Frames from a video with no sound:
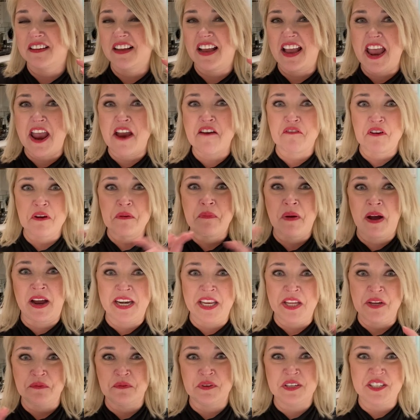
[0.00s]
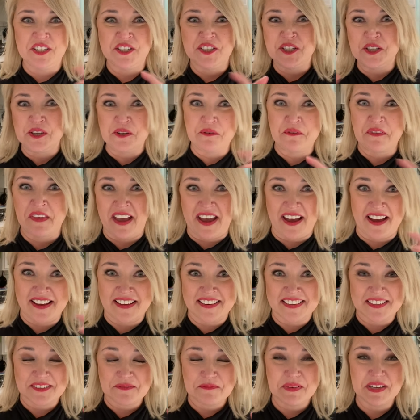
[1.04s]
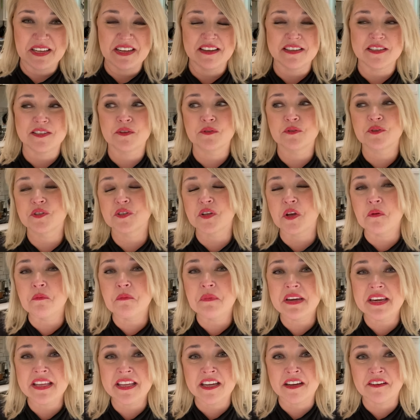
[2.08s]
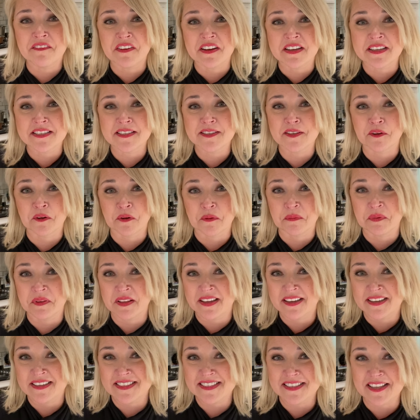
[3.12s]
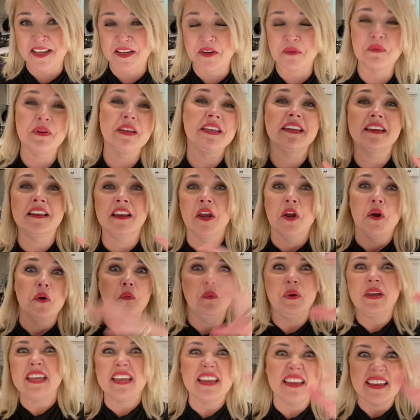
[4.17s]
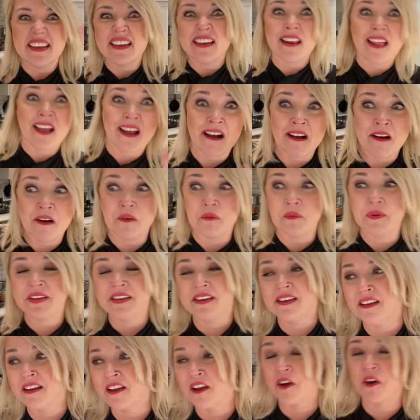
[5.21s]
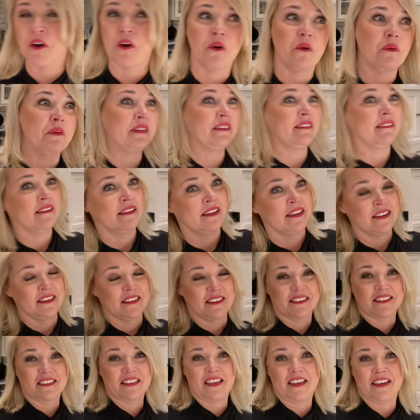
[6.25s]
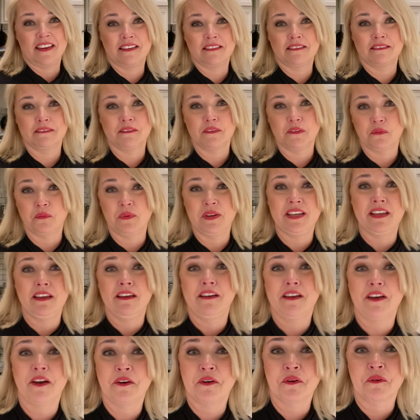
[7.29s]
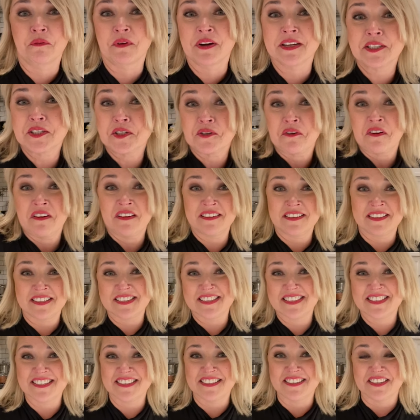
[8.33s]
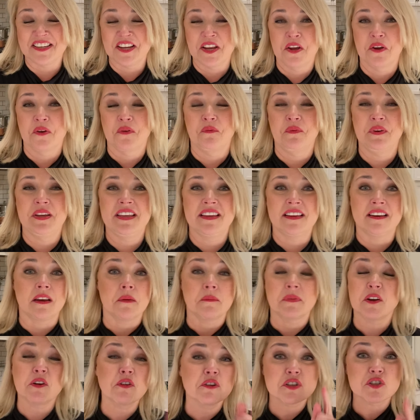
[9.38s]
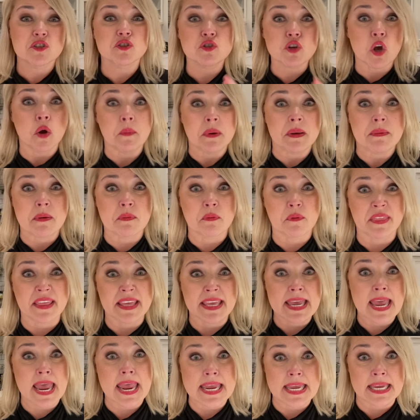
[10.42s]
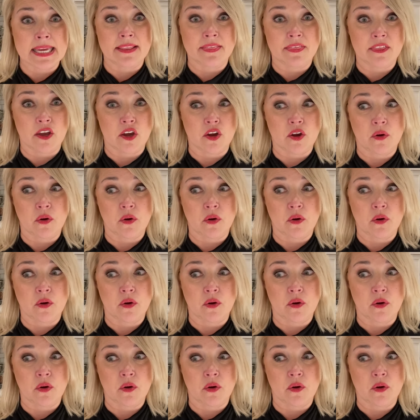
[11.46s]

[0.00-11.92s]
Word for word: everybody would do that because there's so many of us that are blessed. Like we can, we can get out, we can go and like, we can go to restaurants and we can, there are so many people that can't though.